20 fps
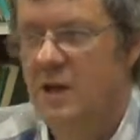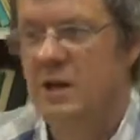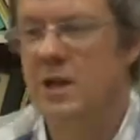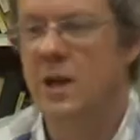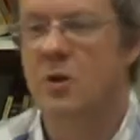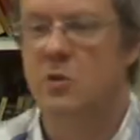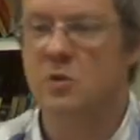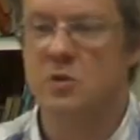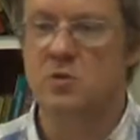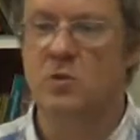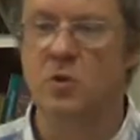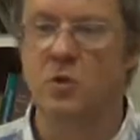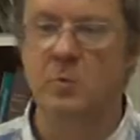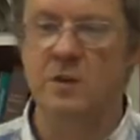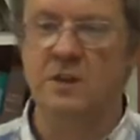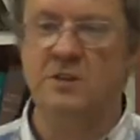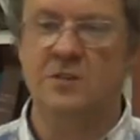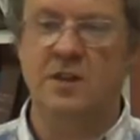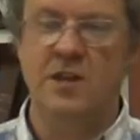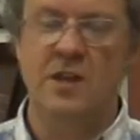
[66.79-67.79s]
Now, you would
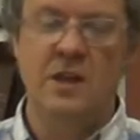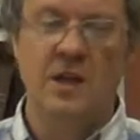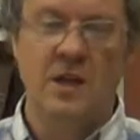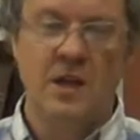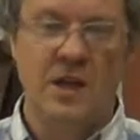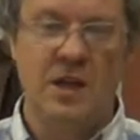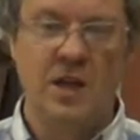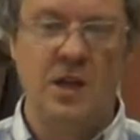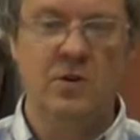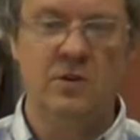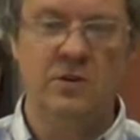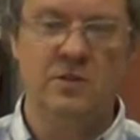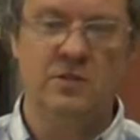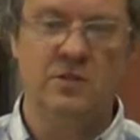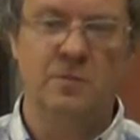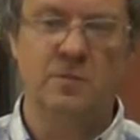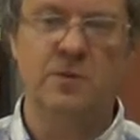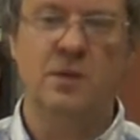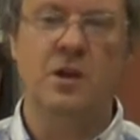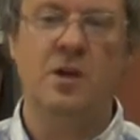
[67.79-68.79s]
normally say, here is
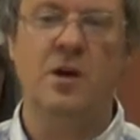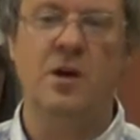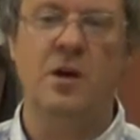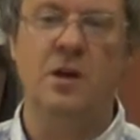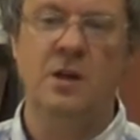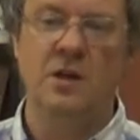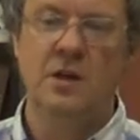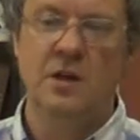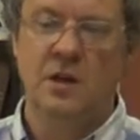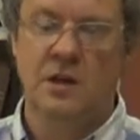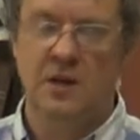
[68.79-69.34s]
supply,